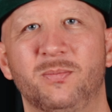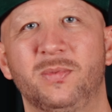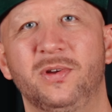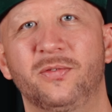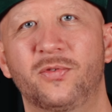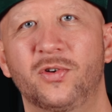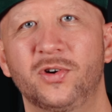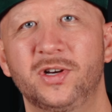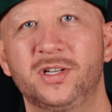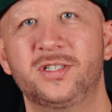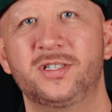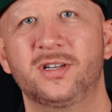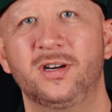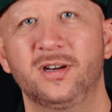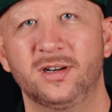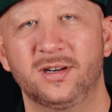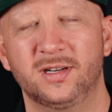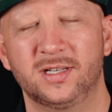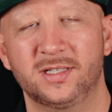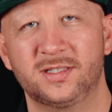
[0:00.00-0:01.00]
Before you start
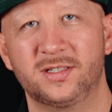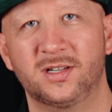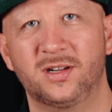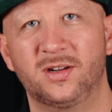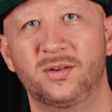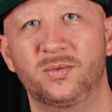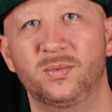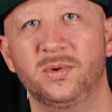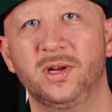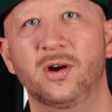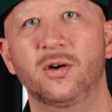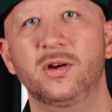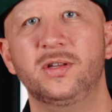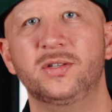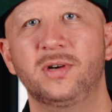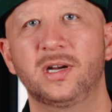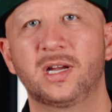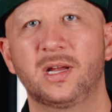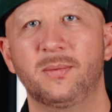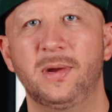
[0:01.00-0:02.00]
your install, we always
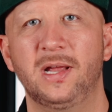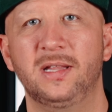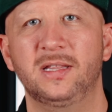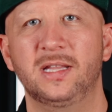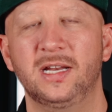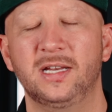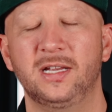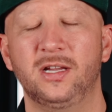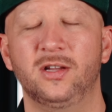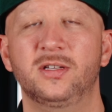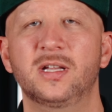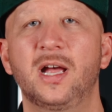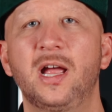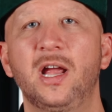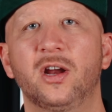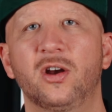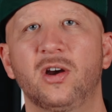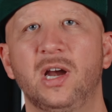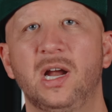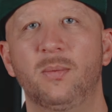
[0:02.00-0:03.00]
recommend that you
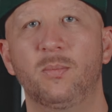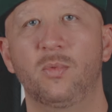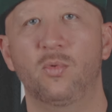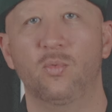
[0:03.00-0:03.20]
diagram